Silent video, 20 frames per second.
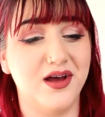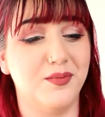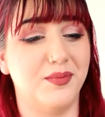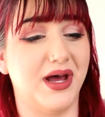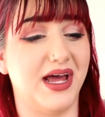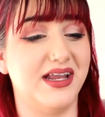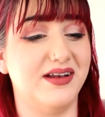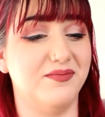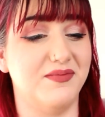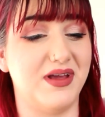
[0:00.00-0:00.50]

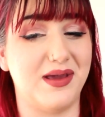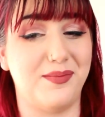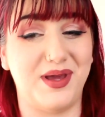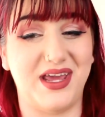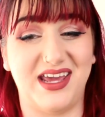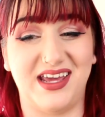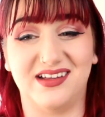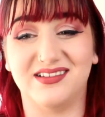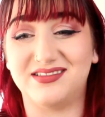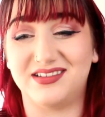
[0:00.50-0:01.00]
but
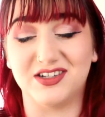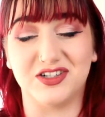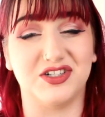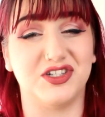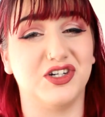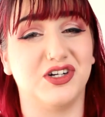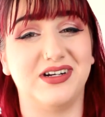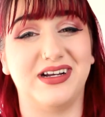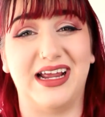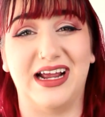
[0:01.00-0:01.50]
maybe there's
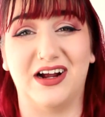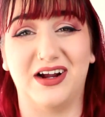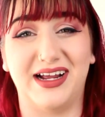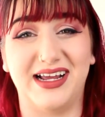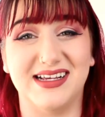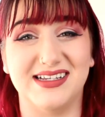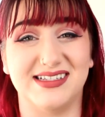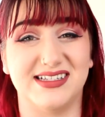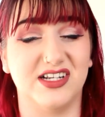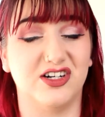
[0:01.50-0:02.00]
certain
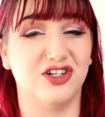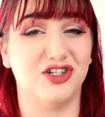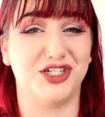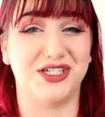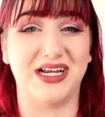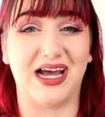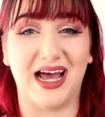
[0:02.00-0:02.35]
areas that are just